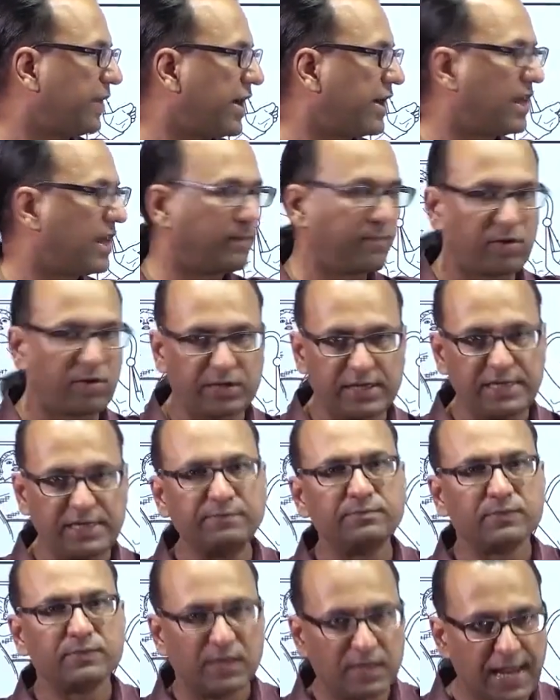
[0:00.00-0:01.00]
perineal
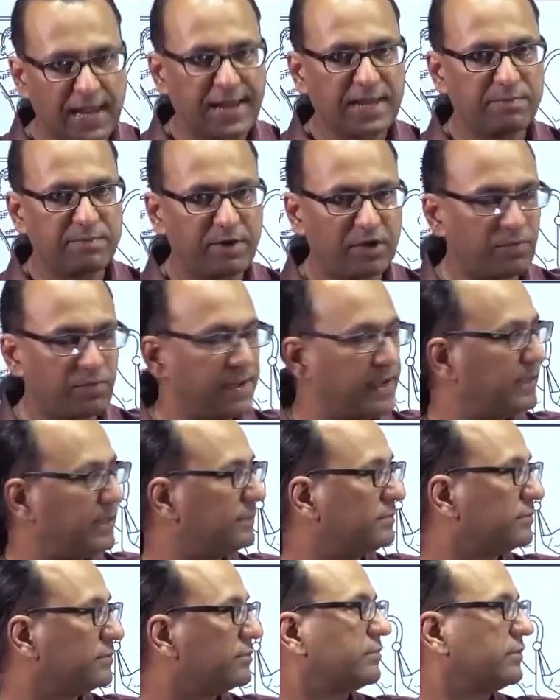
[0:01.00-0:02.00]
body lying
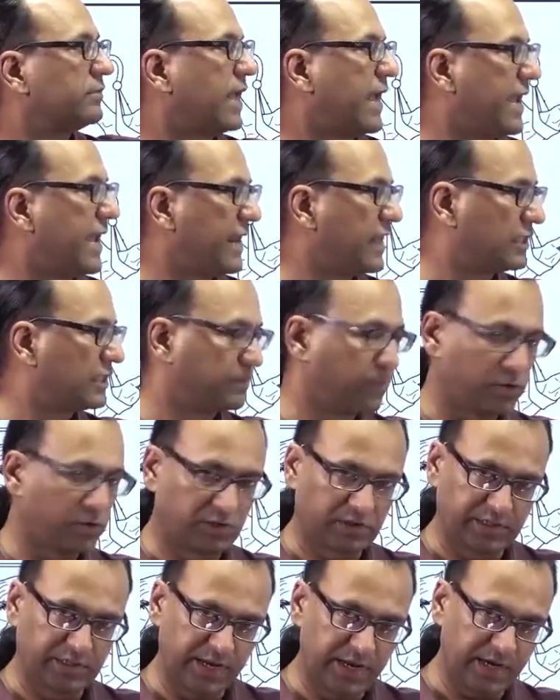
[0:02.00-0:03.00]
between the anus
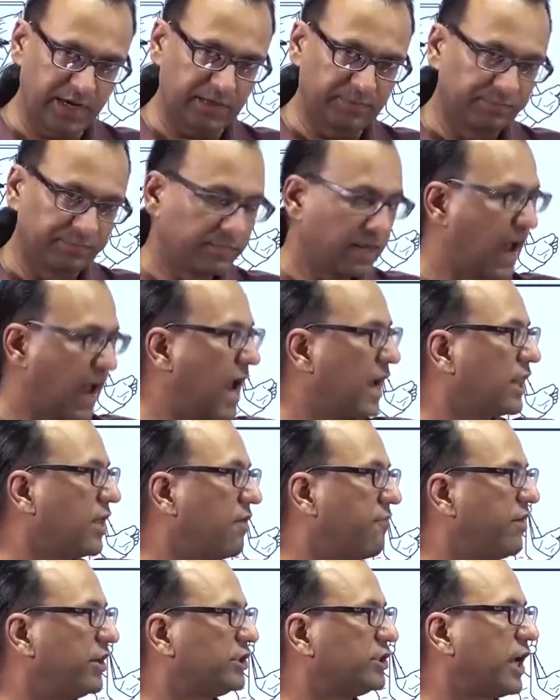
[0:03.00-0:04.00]
posterior and
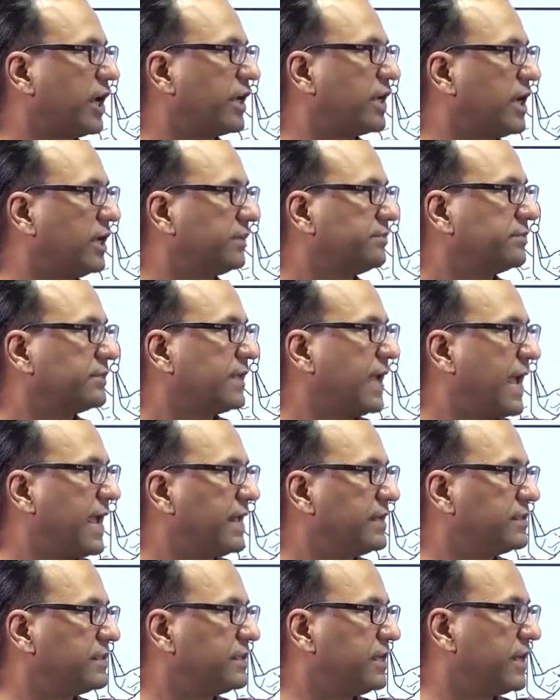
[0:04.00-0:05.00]
the vagina
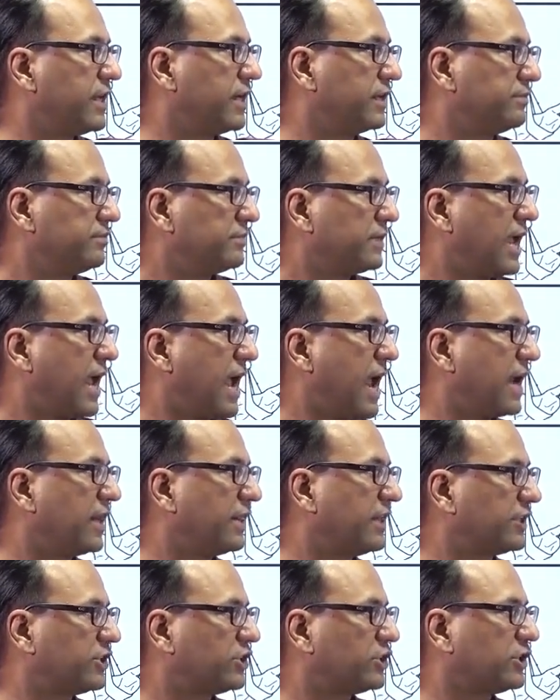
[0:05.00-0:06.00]
anterior.
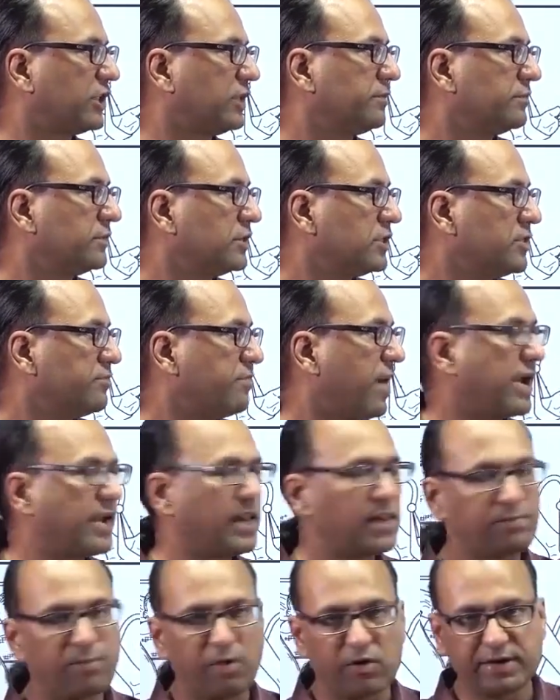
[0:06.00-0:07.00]
And this
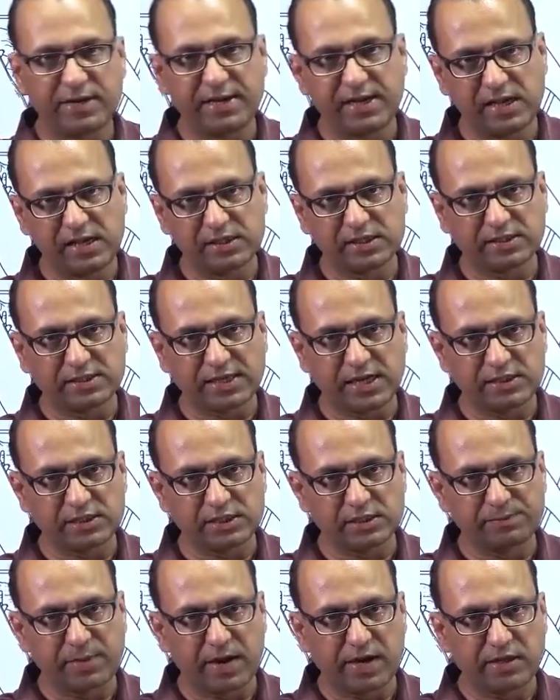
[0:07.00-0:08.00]
perineal body is a
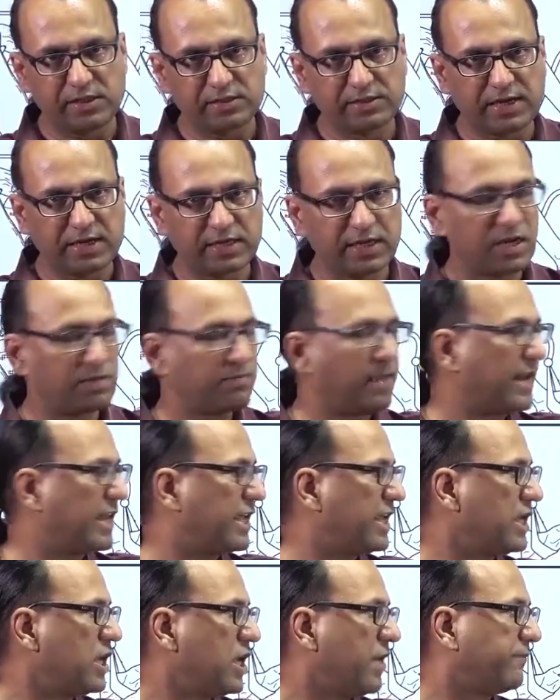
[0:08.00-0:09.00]
central perineal tendon.
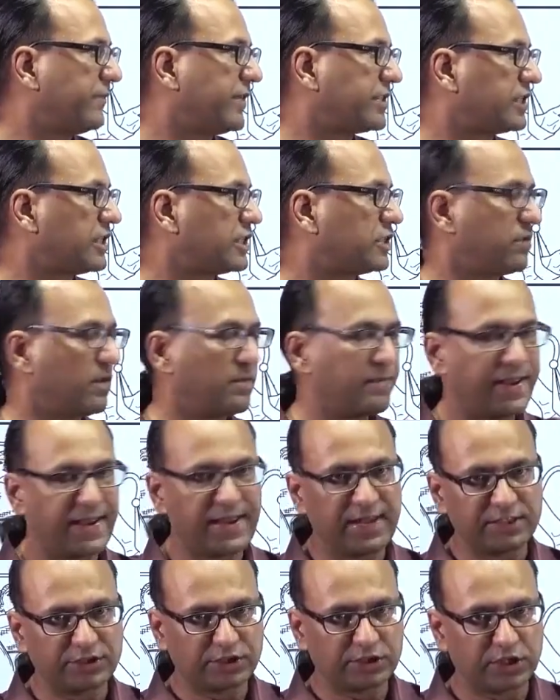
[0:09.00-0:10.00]
Many muscles will
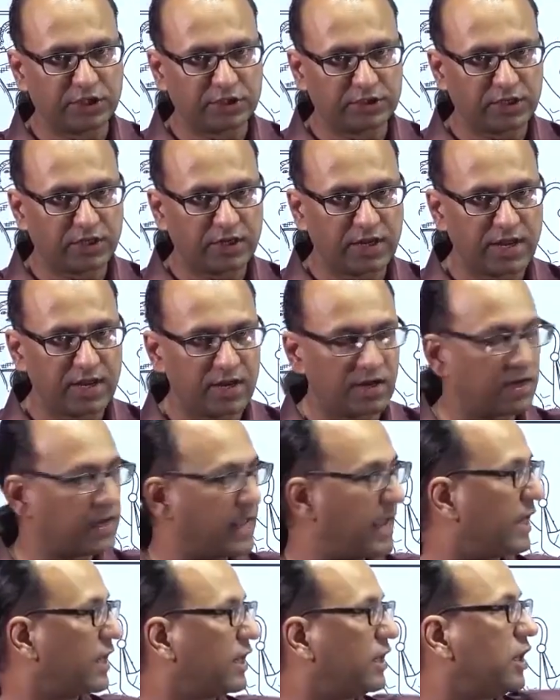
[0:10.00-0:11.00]
be inserted here,
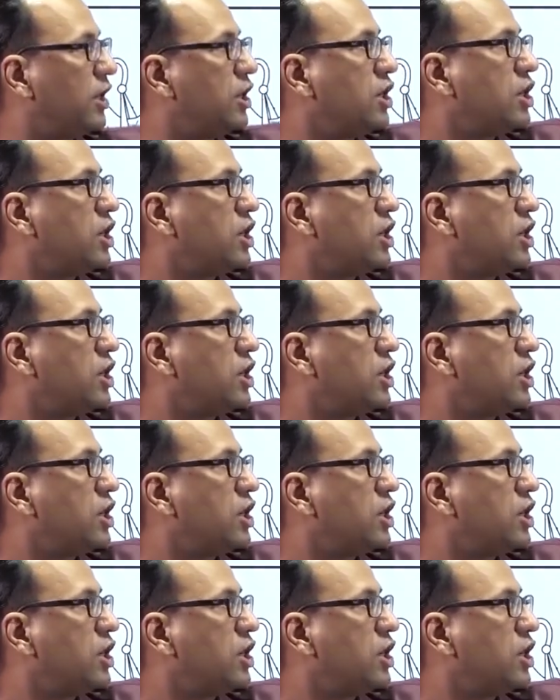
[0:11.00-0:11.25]
like